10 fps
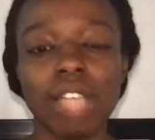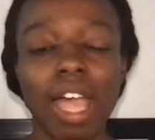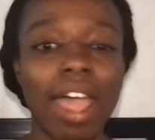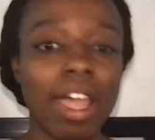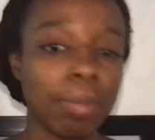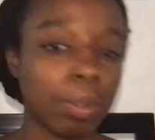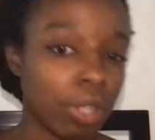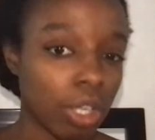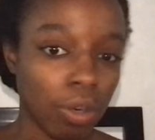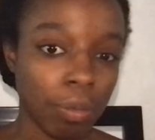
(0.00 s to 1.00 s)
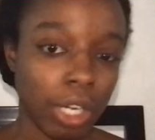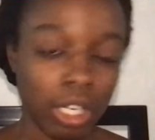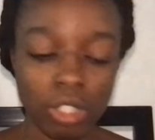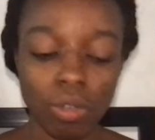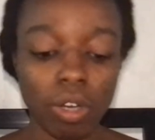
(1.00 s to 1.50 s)
I help them with their homework and
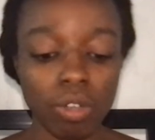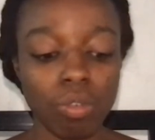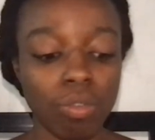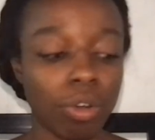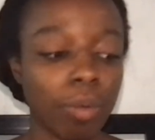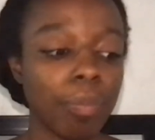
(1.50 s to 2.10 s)
so on and so forth.